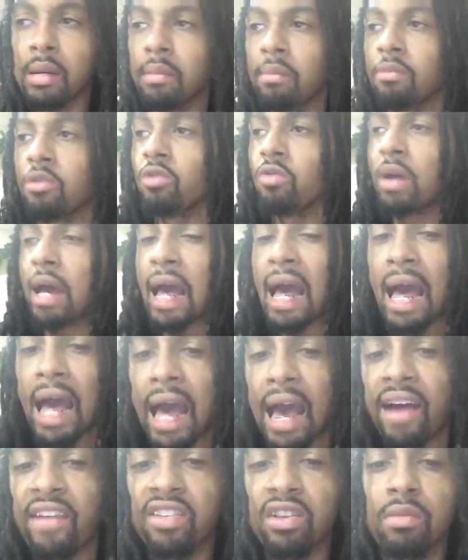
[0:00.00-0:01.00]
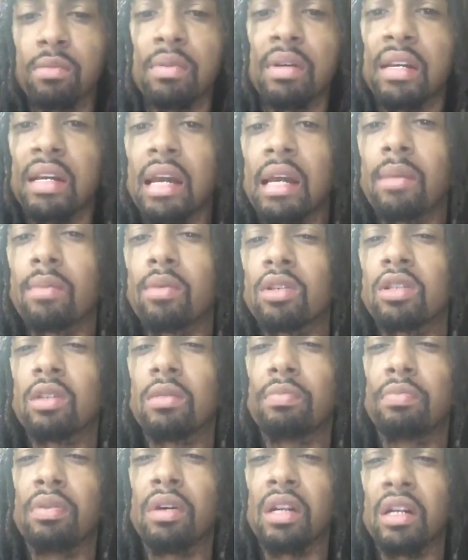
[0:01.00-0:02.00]
You have to be able to
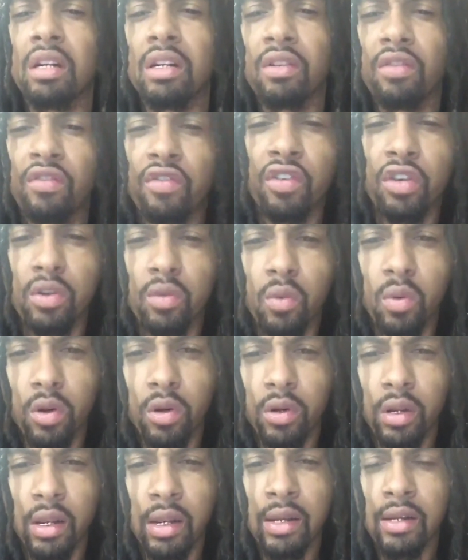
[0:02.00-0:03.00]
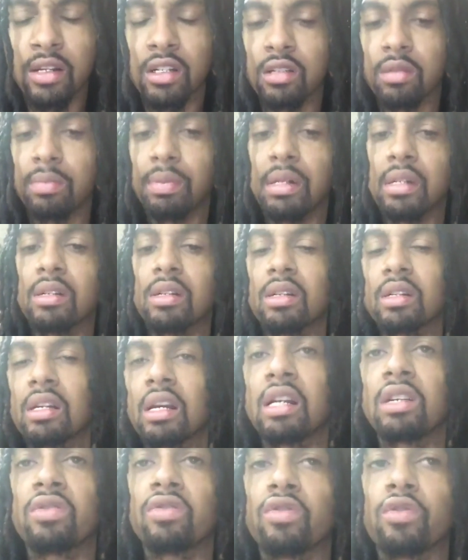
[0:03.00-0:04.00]
put in the footwork to be
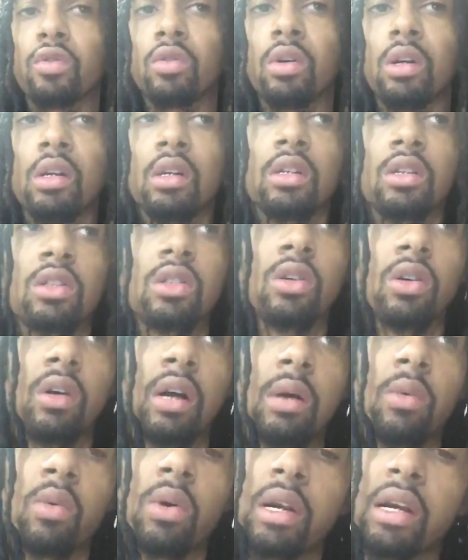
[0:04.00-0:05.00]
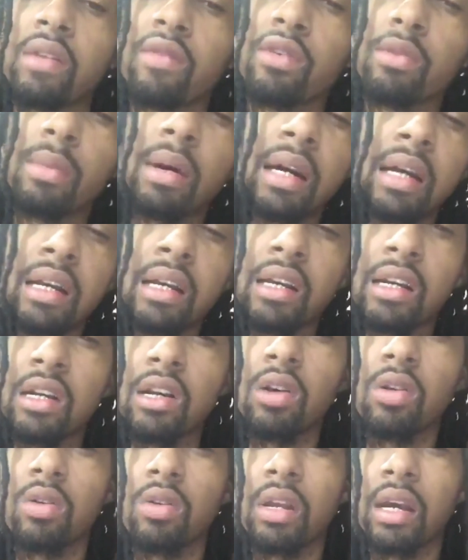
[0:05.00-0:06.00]
successful. So I want everybody to
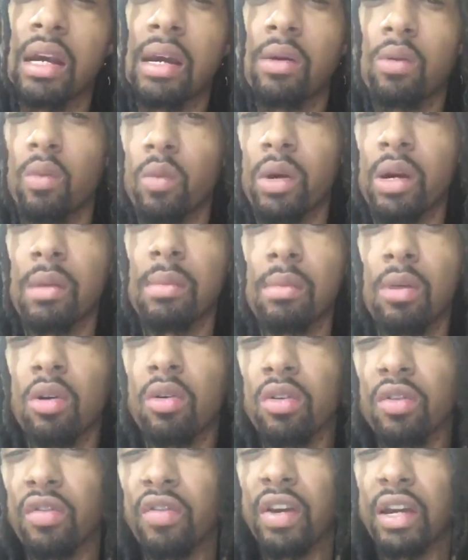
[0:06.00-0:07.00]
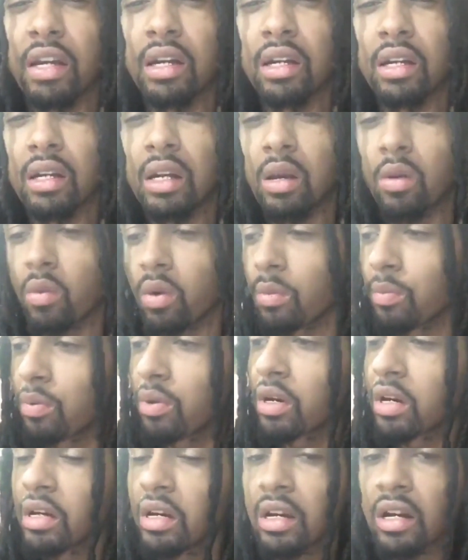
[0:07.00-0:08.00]
know that we're motivated and we're
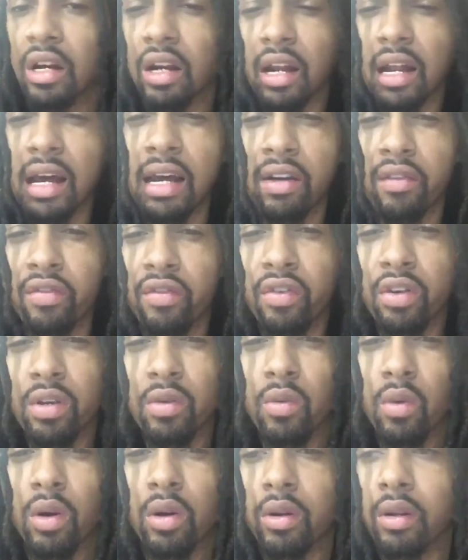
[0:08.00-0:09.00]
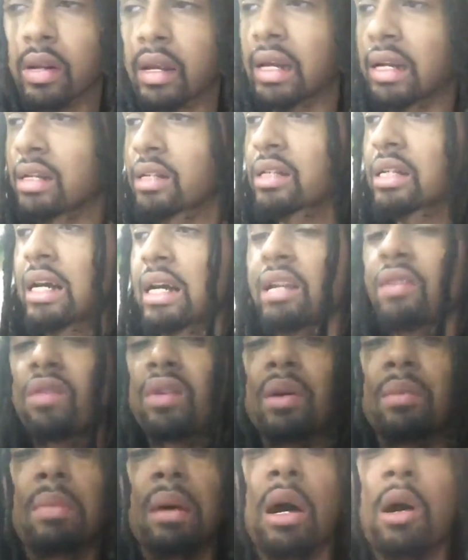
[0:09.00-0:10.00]
putting in a lot of feet work. And it's not
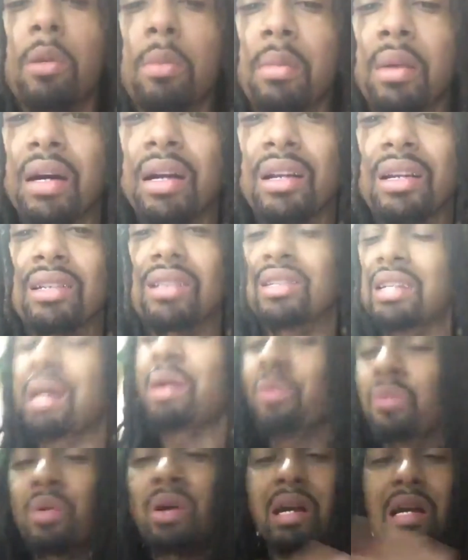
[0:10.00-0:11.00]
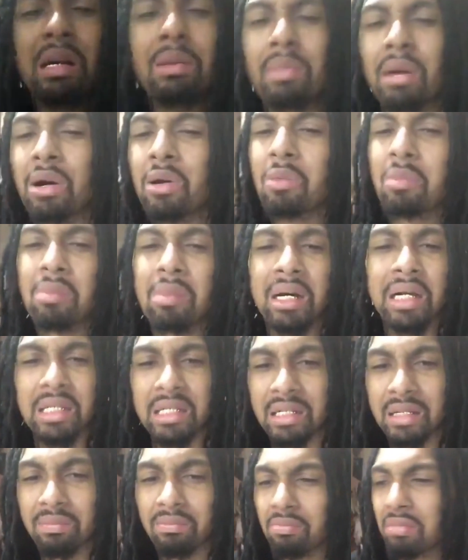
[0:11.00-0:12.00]
even about money. Stop worrying about
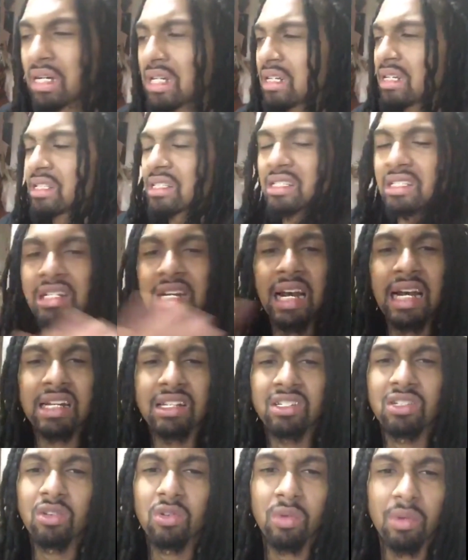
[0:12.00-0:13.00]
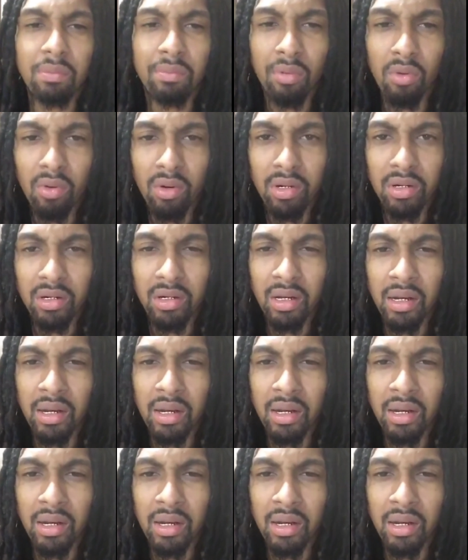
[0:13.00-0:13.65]
money. Money is not so important.